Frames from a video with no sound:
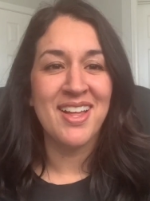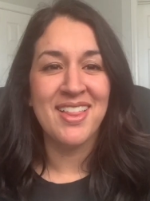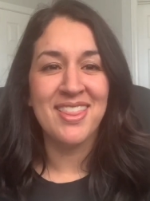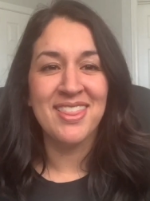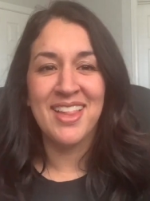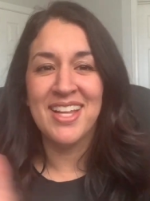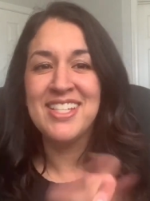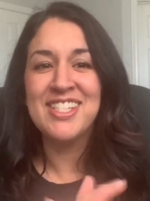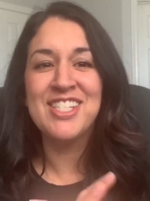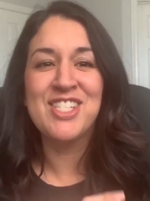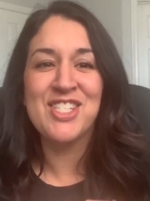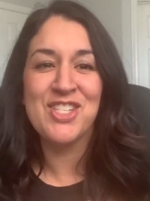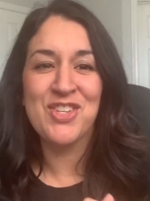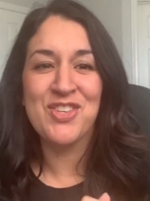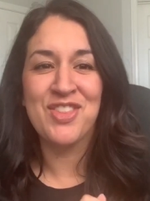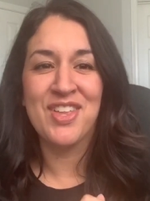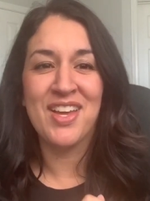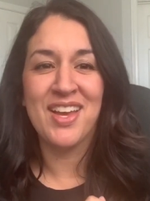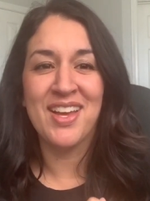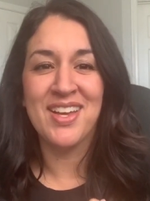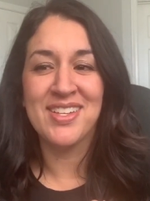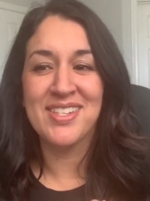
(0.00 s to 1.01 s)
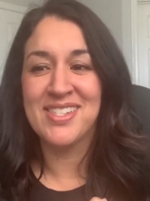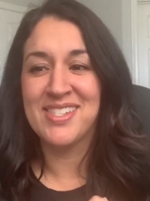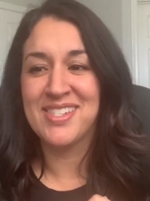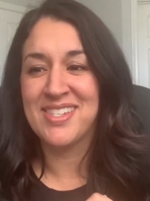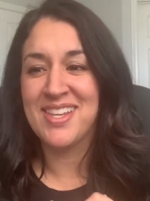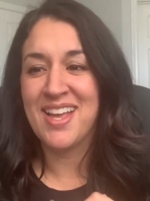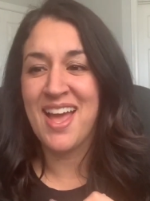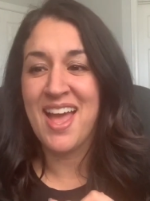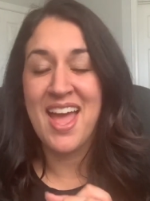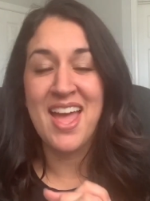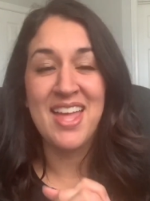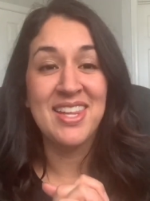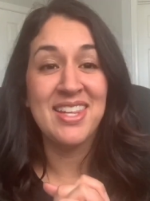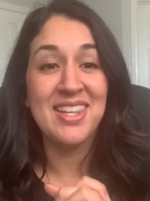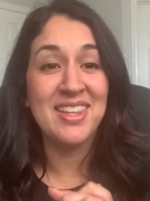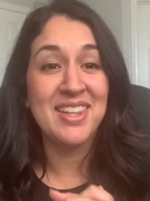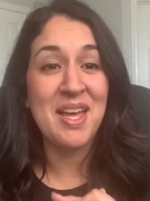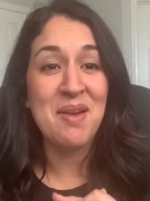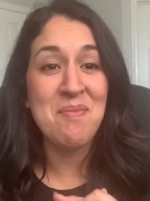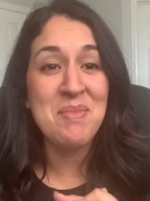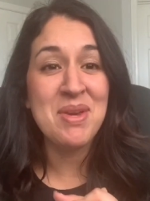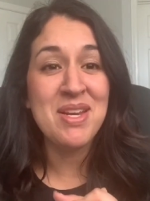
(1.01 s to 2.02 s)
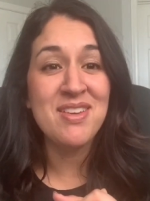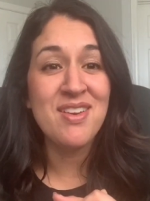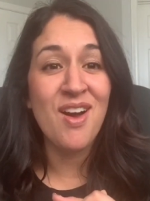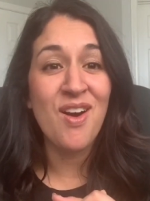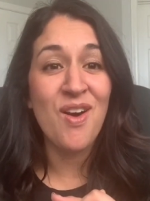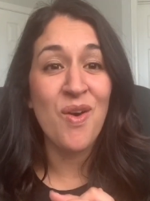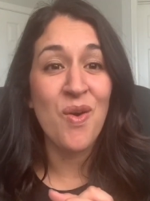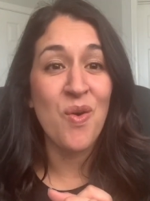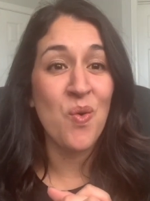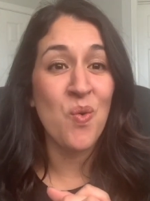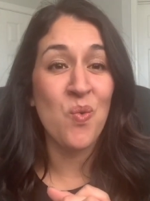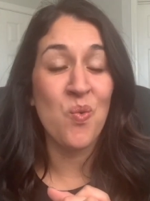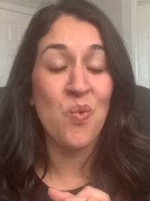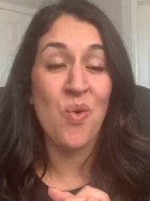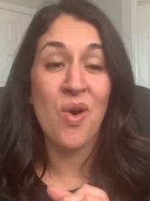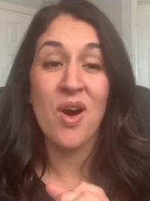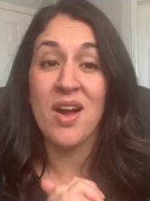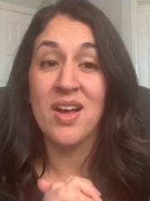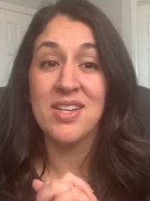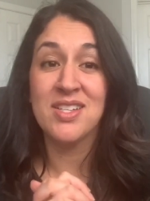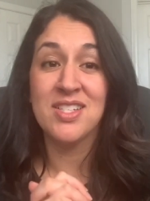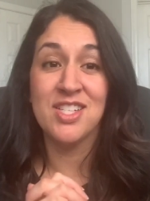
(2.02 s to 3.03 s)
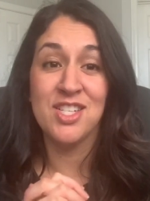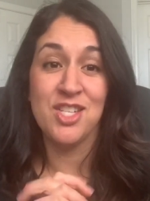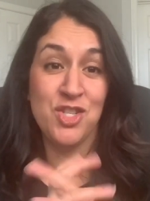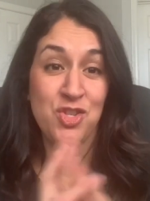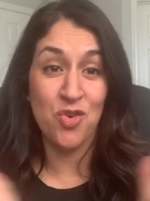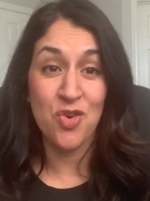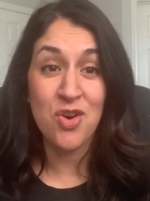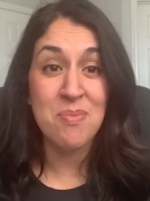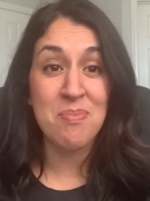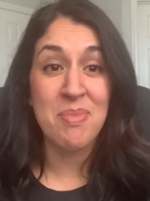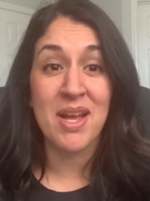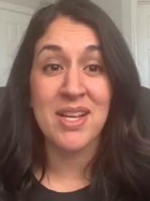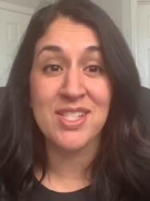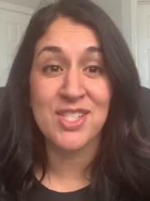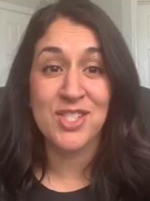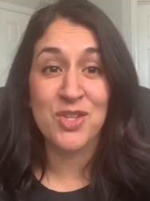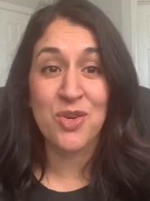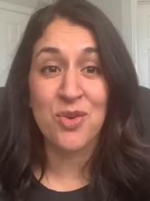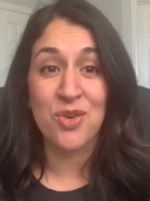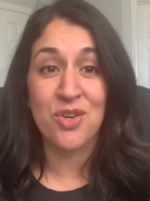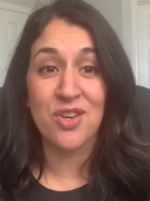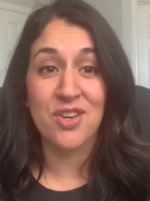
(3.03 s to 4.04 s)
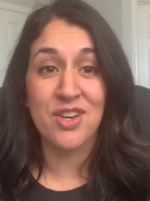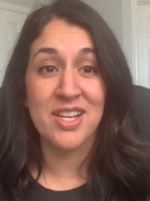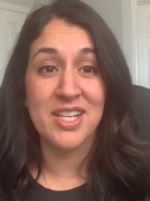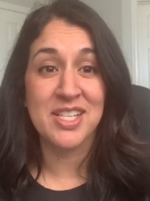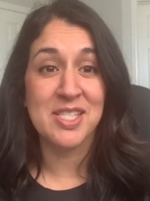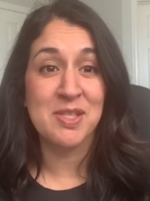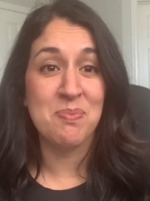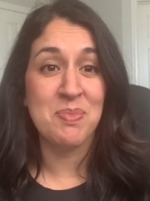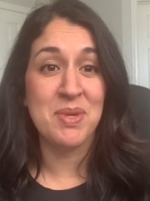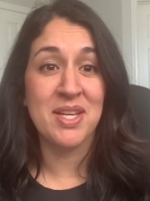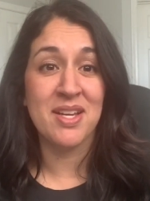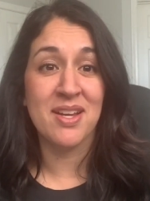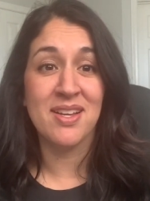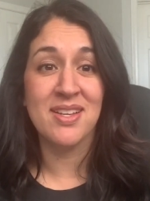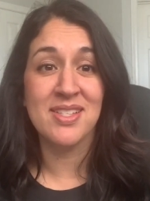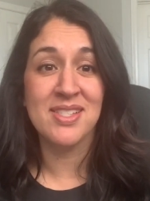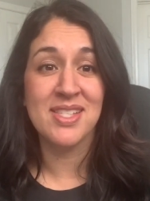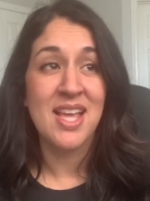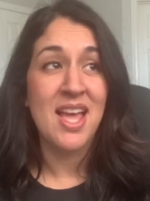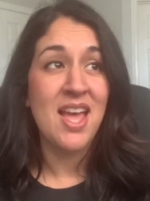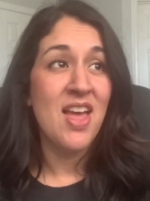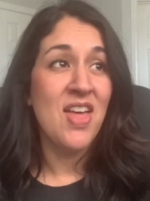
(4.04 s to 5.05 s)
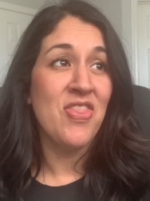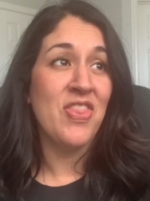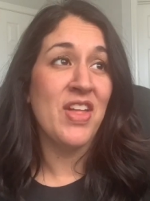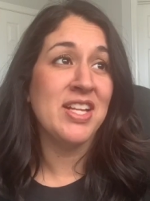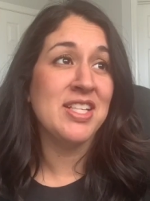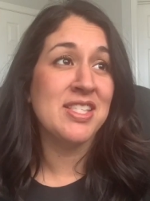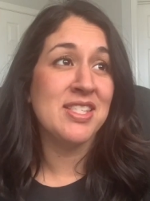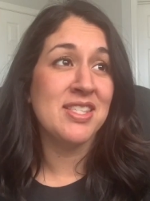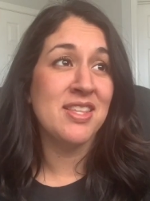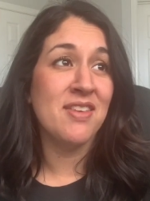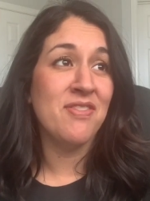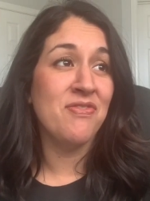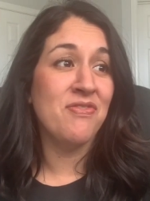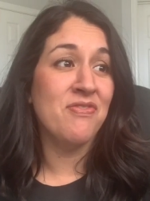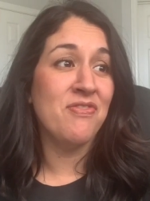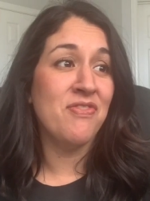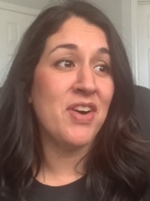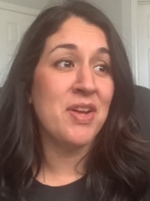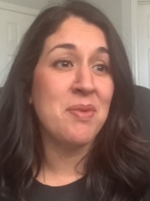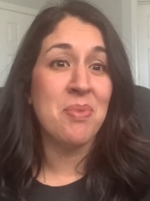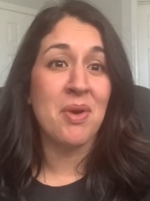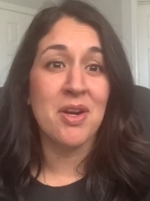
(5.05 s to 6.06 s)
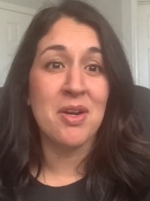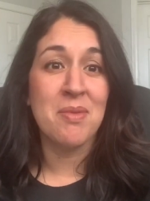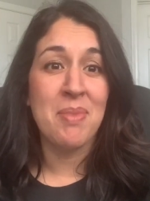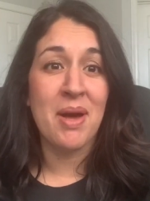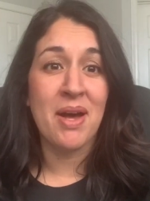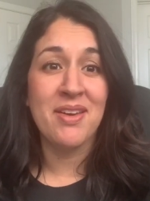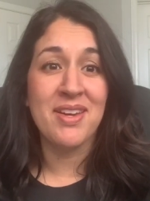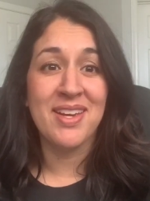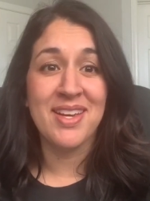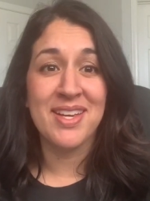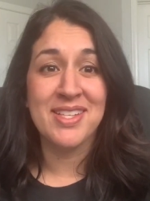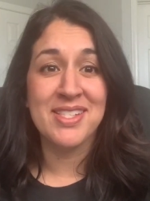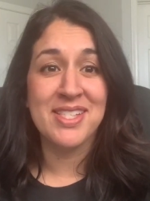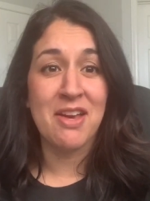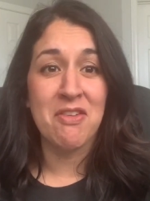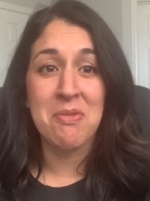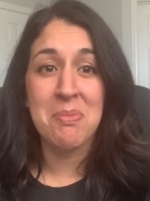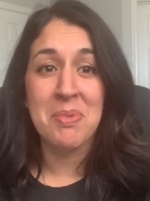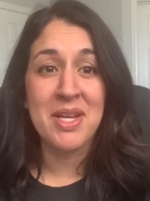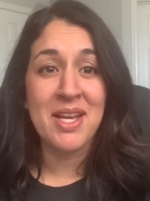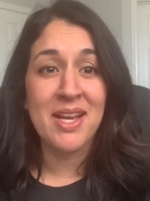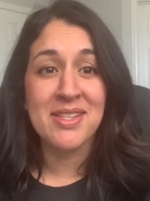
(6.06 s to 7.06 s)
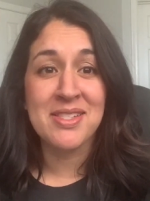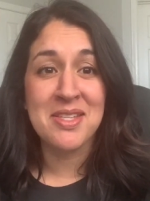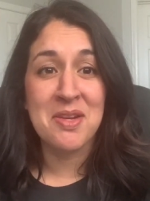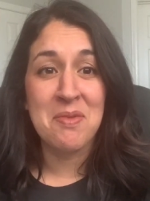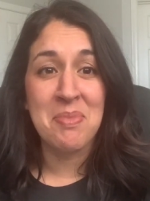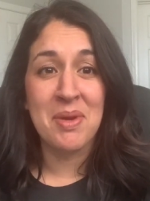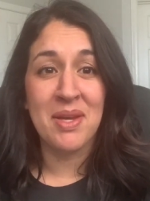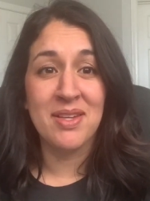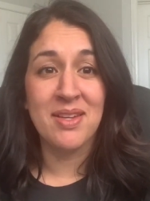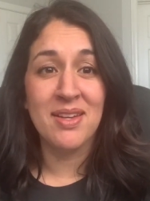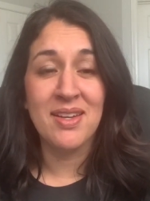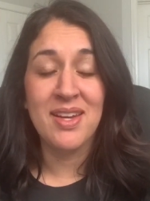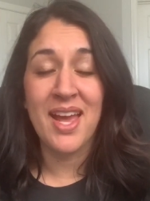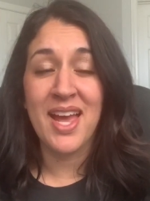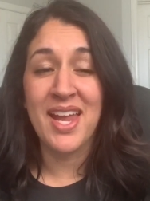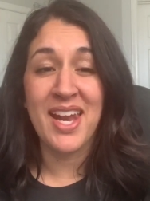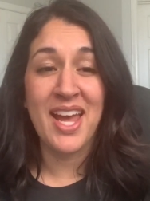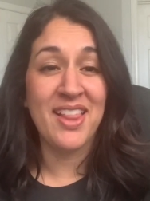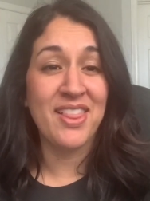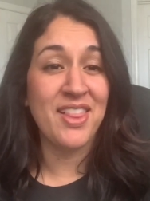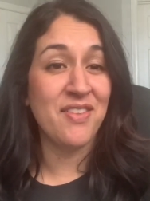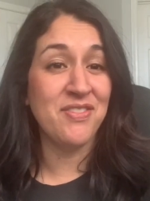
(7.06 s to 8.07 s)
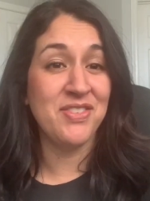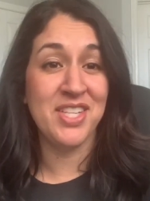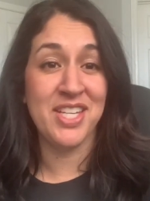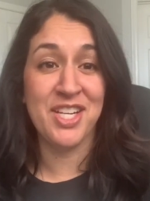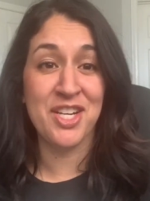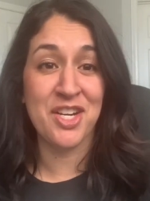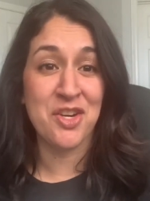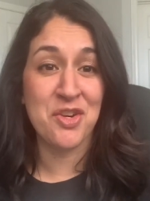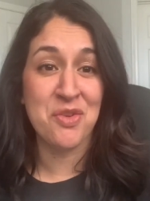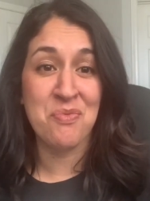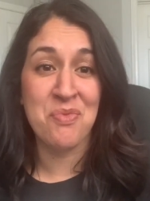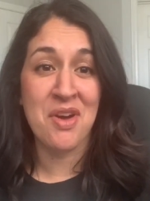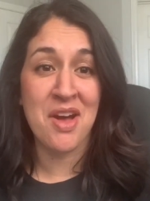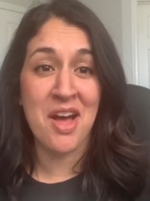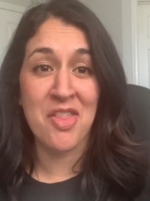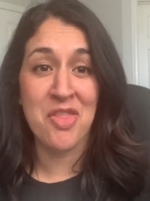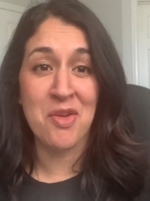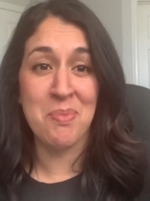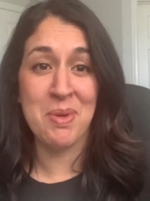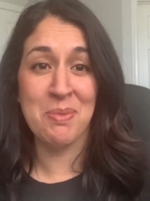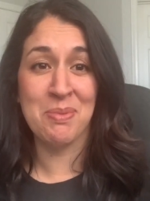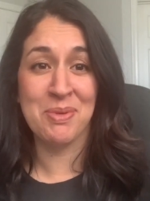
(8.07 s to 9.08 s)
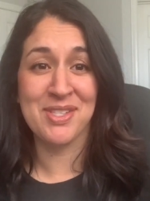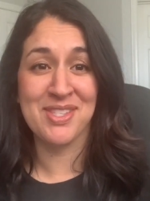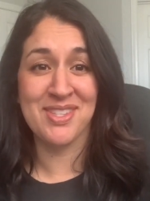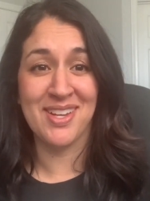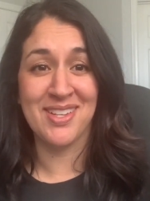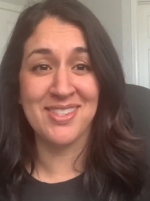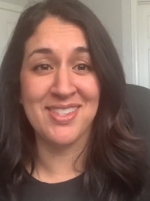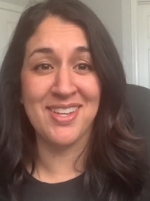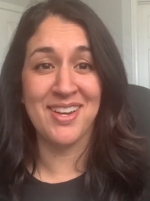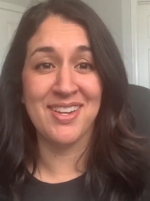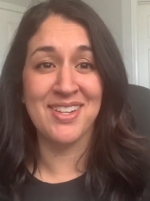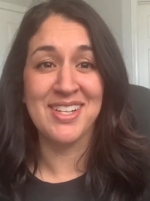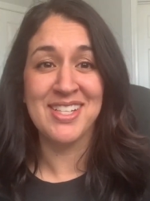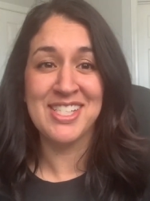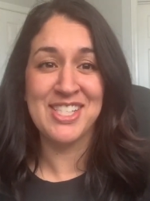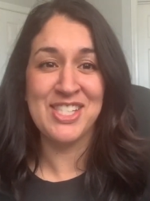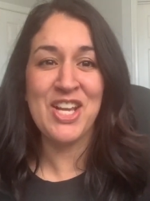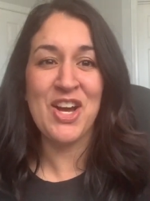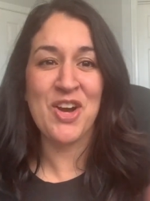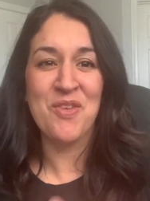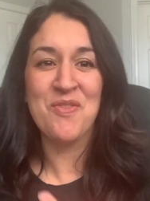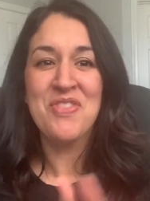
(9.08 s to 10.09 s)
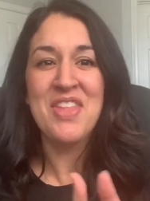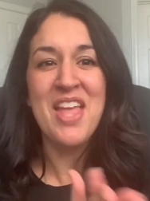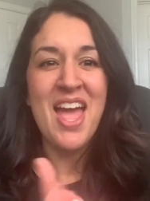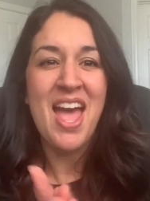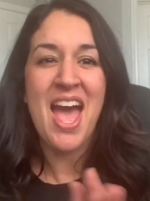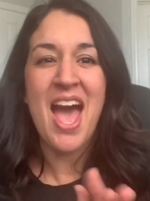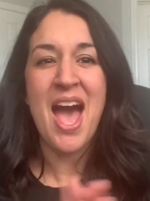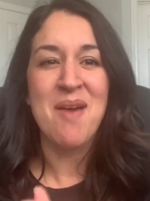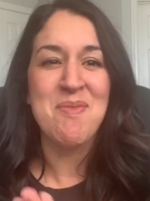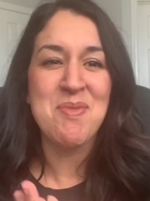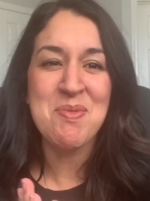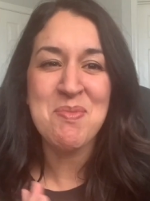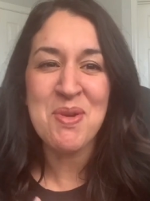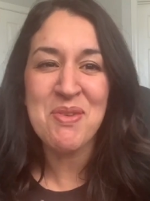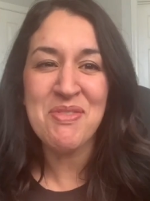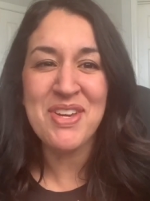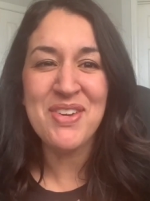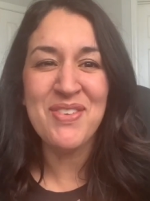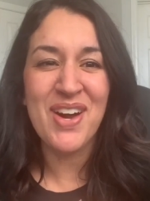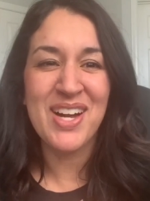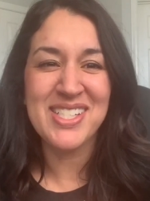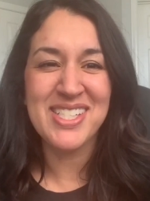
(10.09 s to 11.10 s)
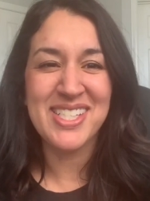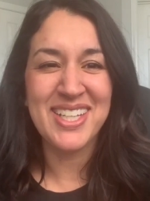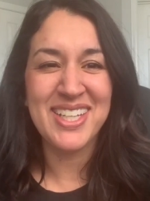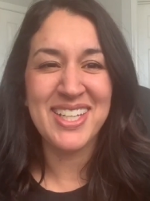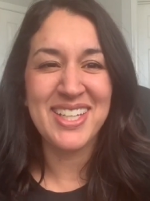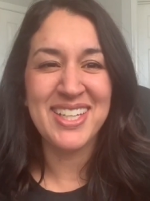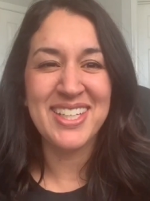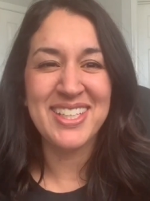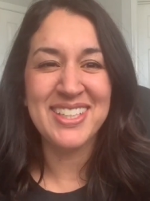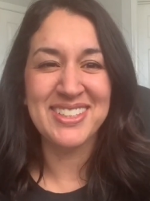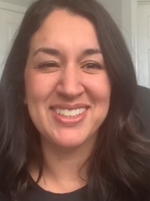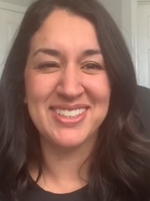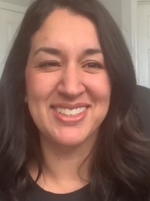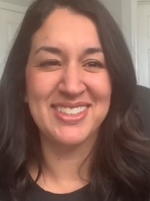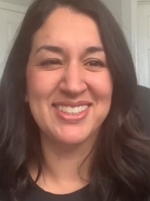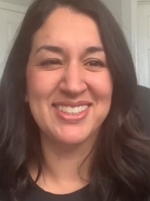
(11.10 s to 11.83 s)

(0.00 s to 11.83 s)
Let's do this and let me know what your best order is because that's the fun part about it is everybody has an opinion and I love to hear what other people's thoughts are. So happy movie watching.